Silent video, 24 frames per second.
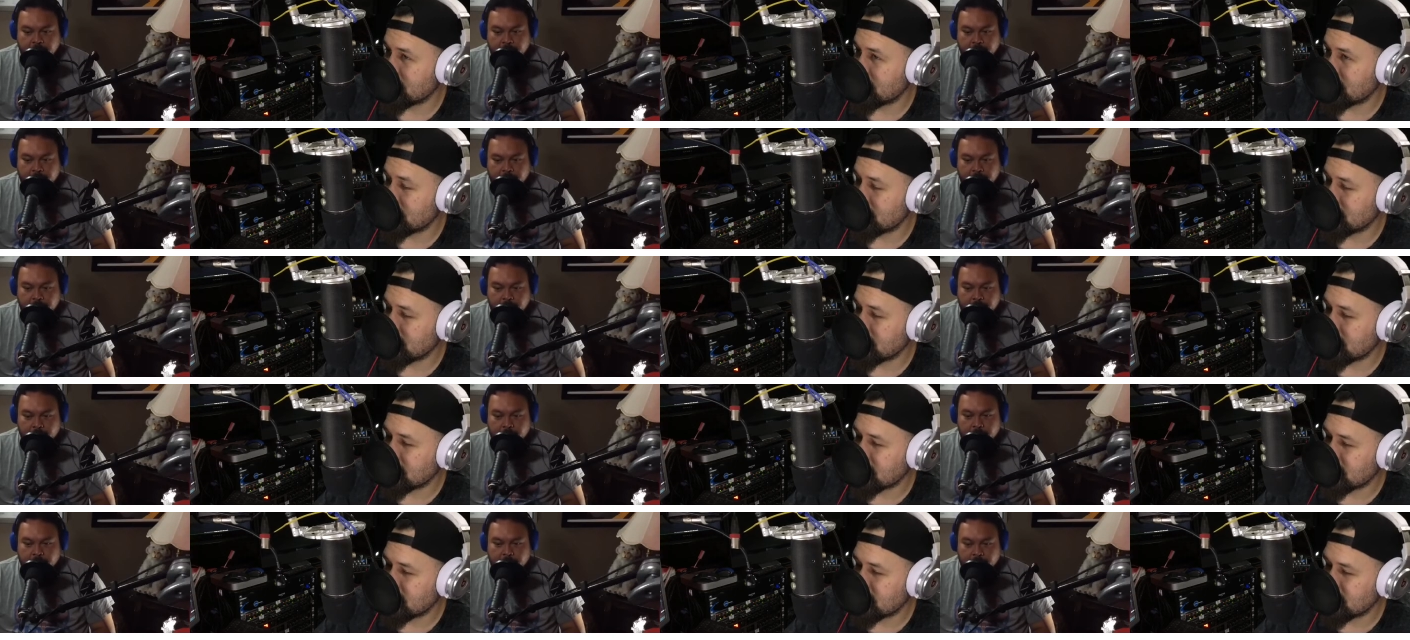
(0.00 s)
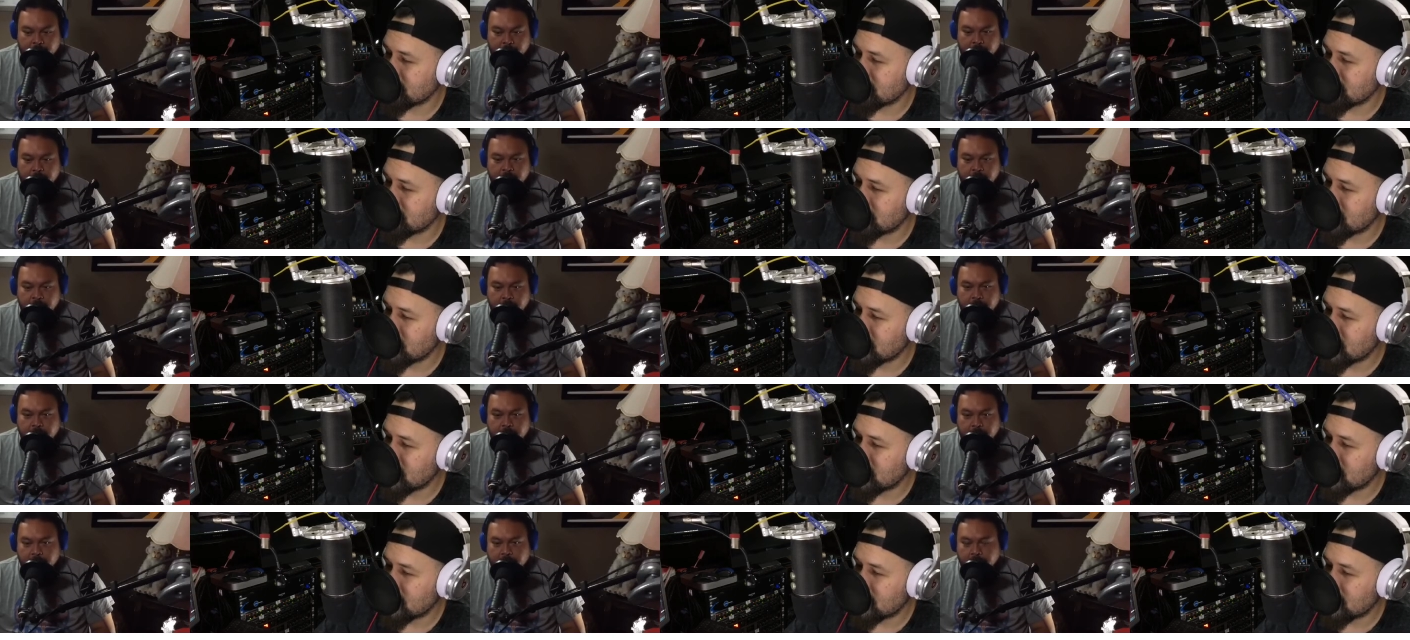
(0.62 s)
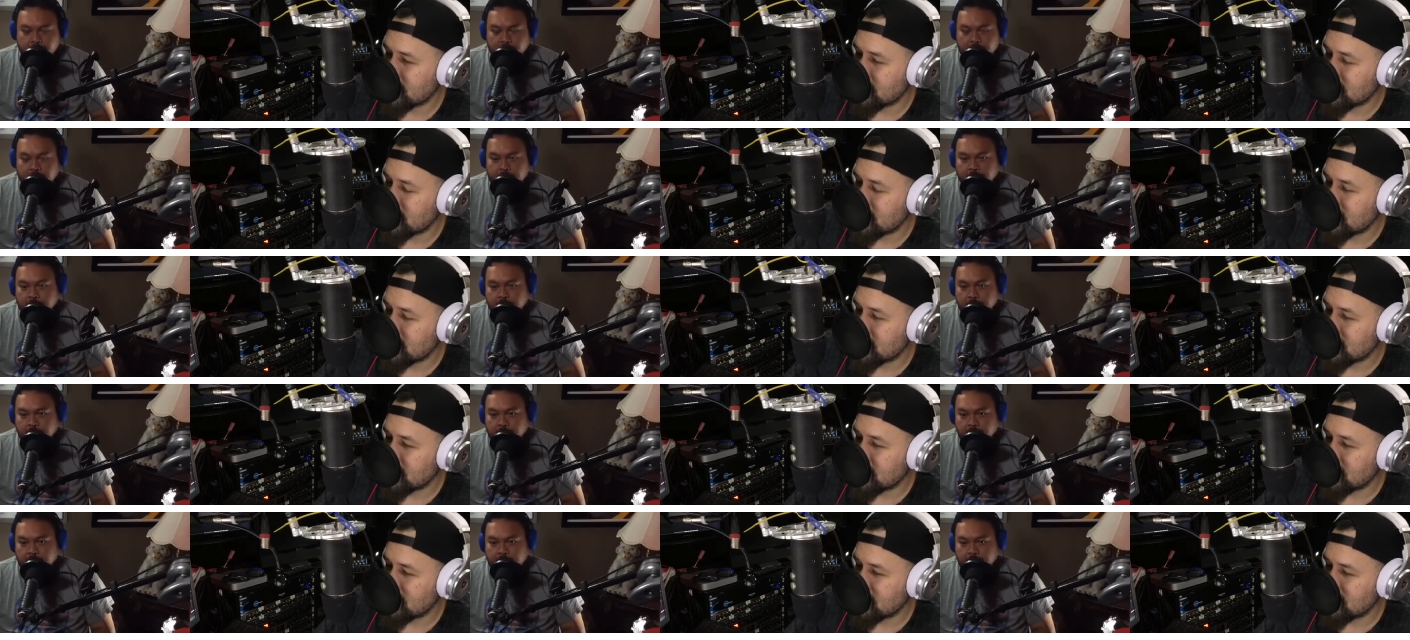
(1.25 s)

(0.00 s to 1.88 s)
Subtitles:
[no speech]